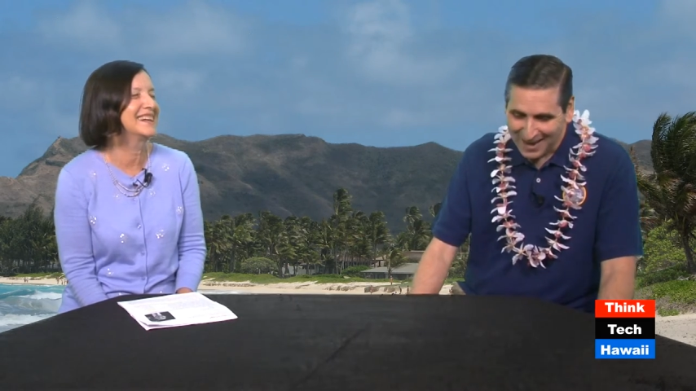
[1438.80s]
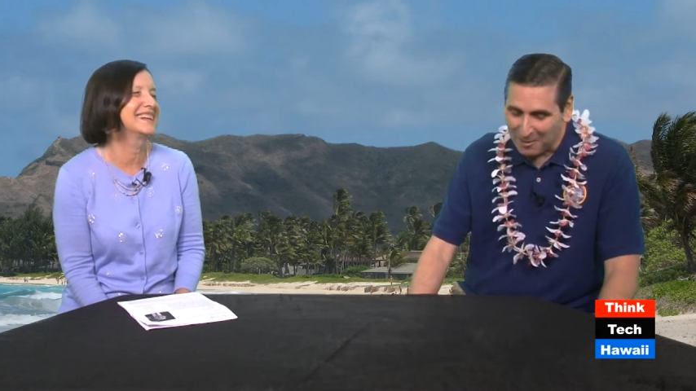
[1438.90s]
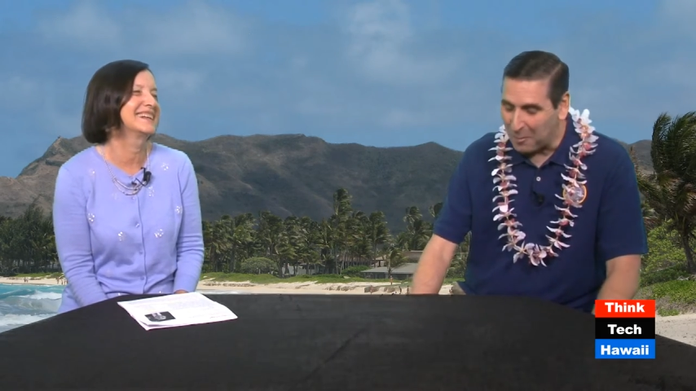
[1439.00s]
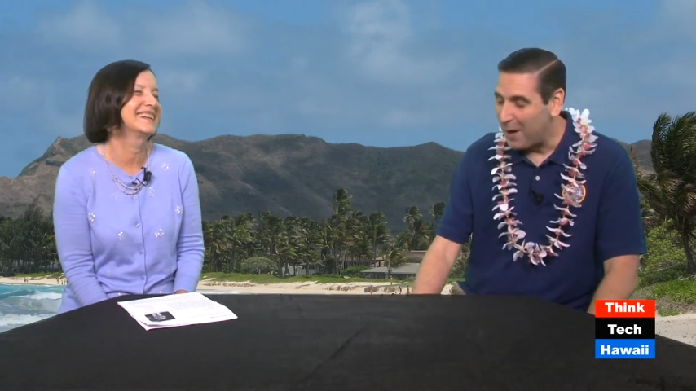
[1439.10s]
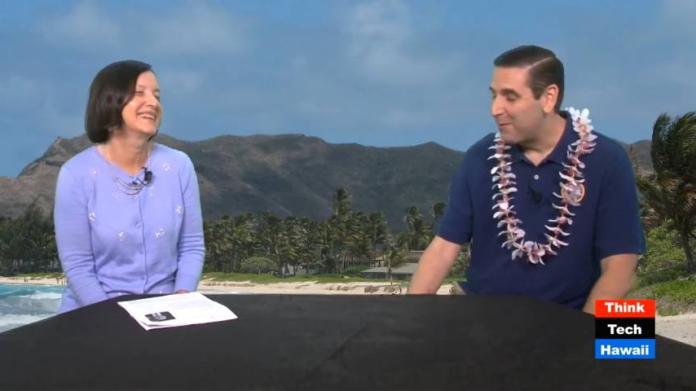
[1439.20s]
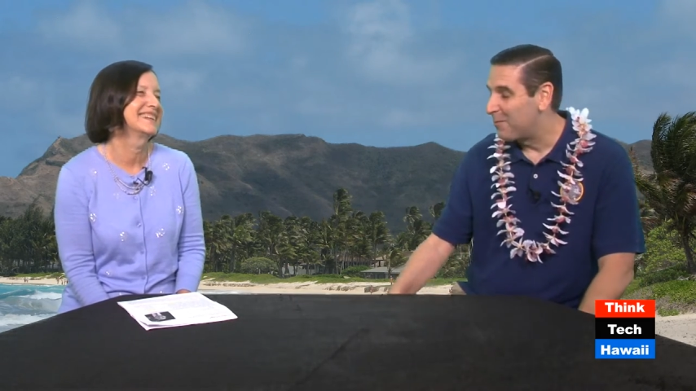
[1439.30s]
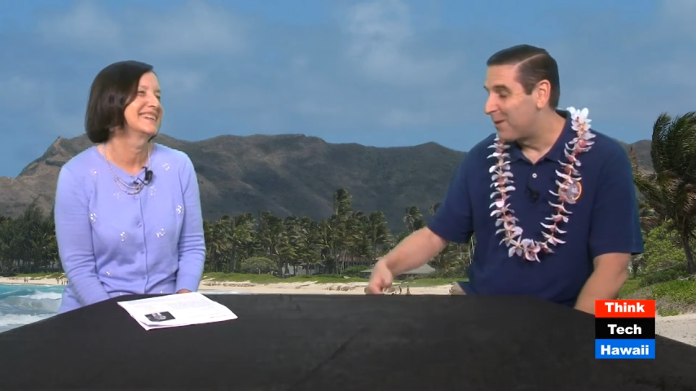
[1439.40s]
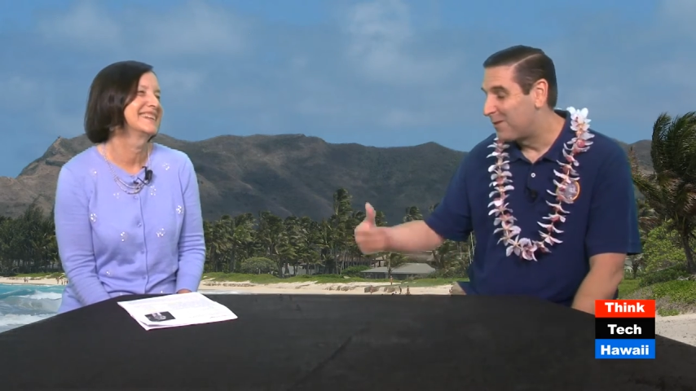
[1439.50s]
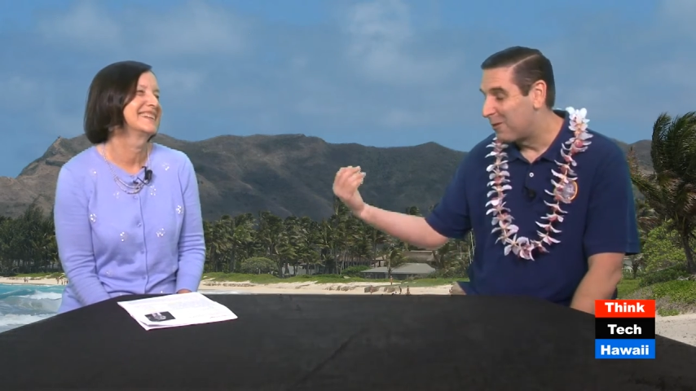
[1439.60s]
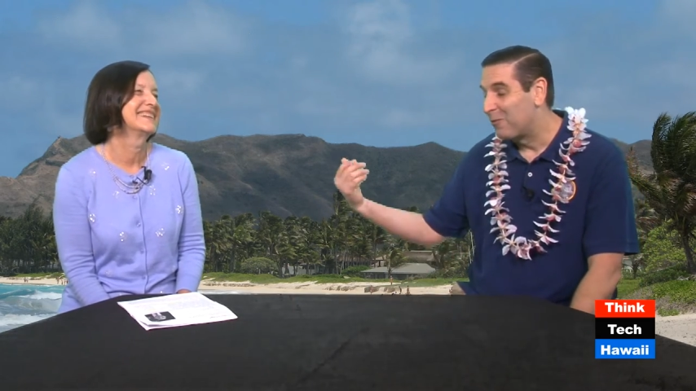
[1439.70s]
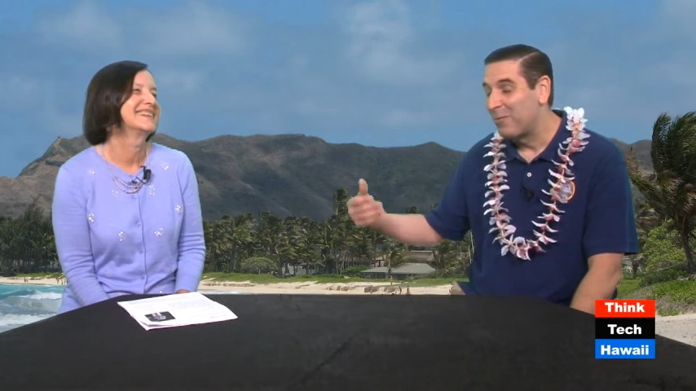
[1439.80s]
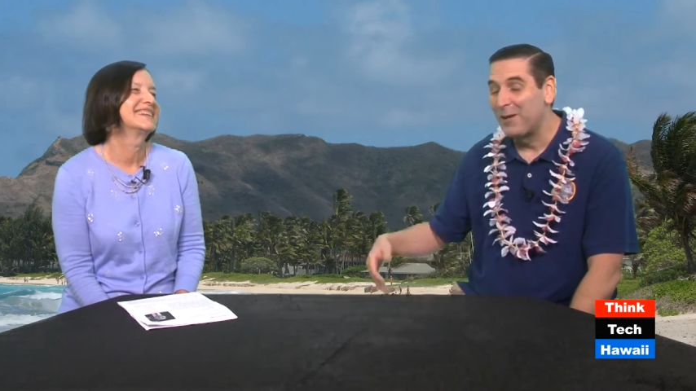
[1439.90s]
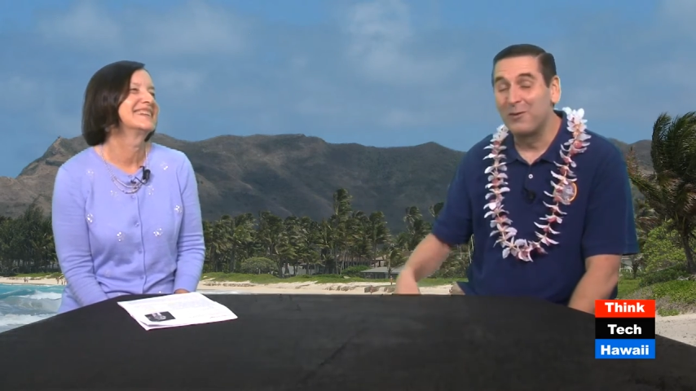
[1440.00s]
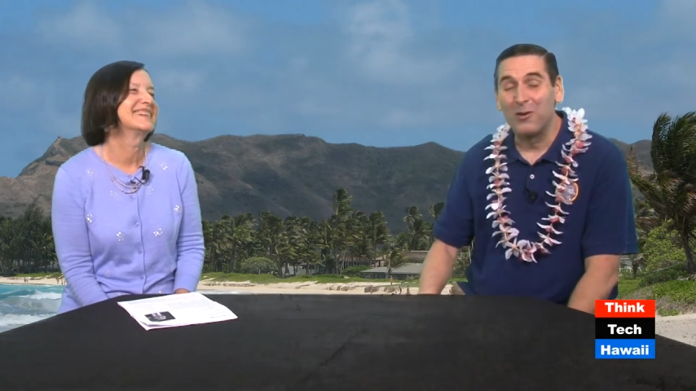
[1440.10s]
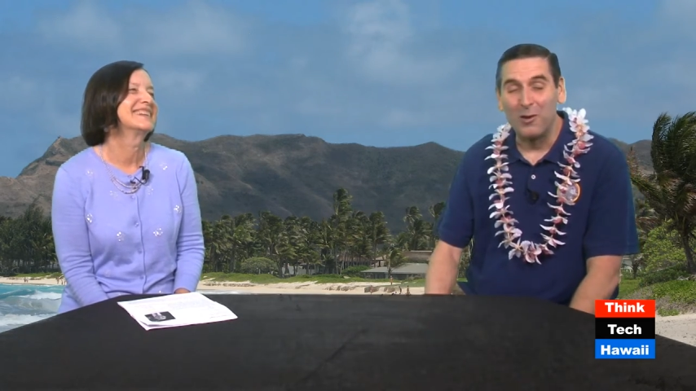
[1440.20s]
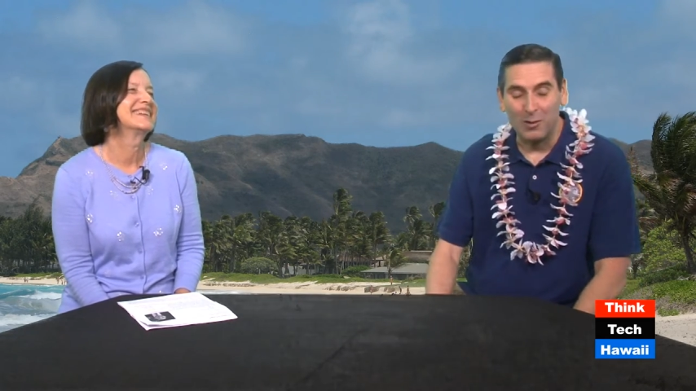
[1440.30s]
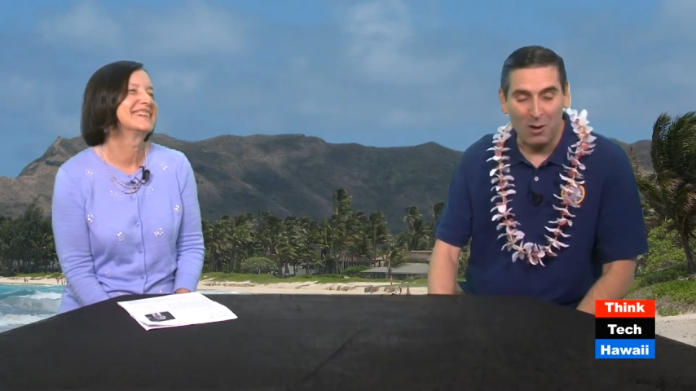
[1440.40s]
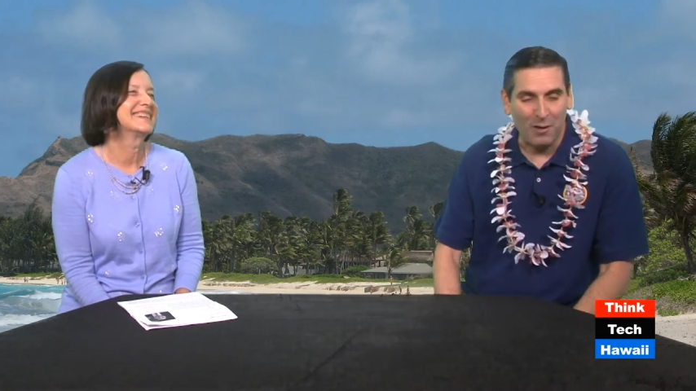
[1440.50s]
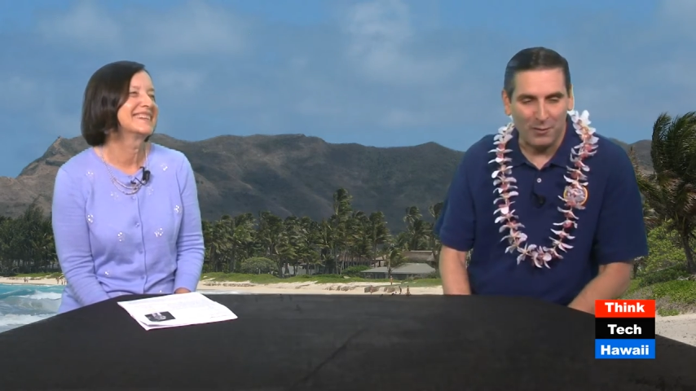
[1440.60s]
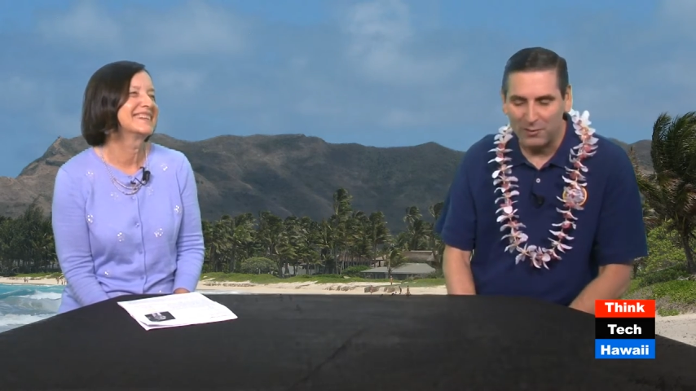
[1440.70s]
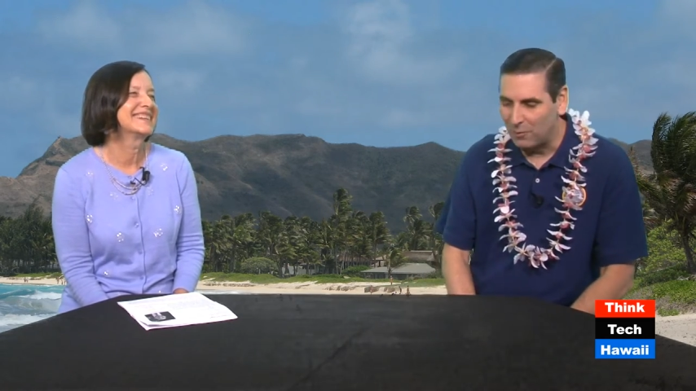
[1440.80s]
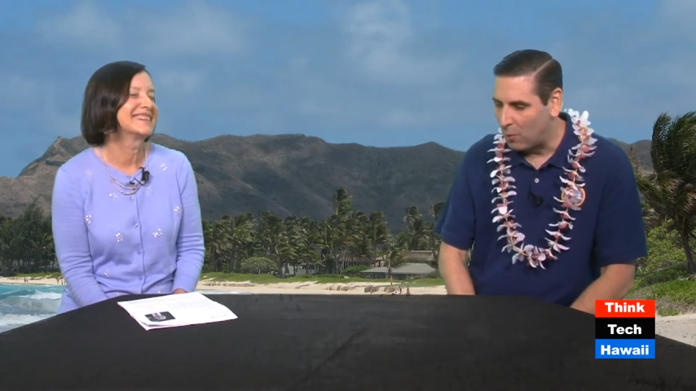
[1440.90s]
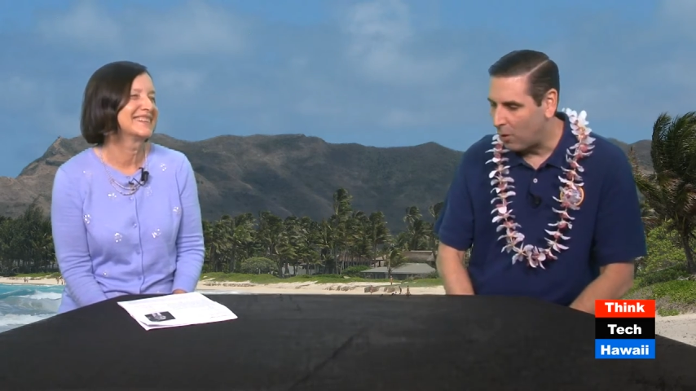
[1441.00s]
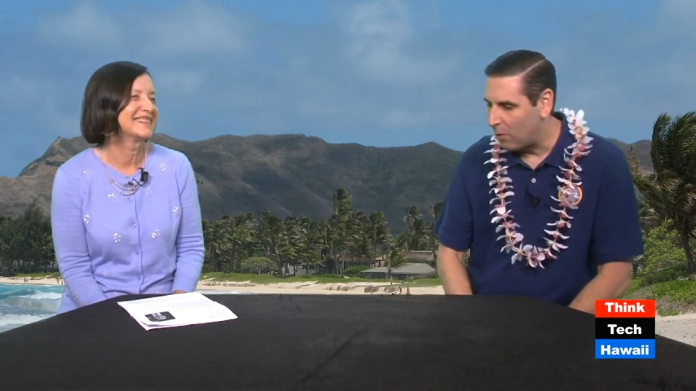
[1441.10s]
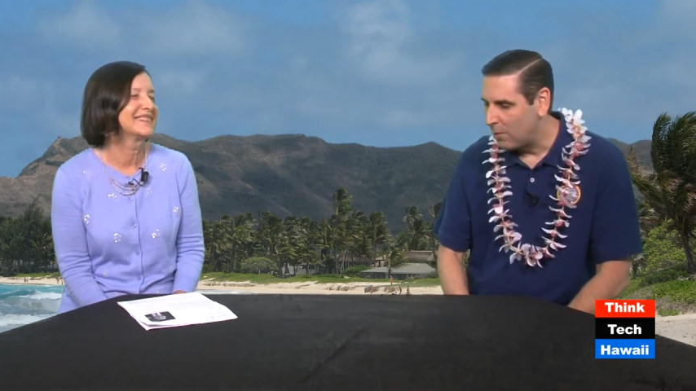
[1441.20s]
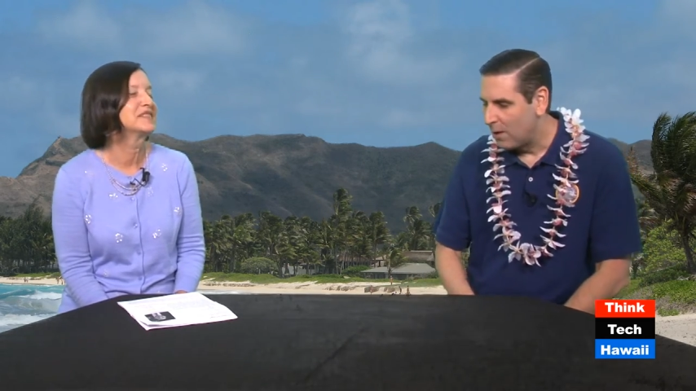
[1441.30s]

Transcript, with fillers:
Speaker 1: there might be still space to go to the conference tomorrow.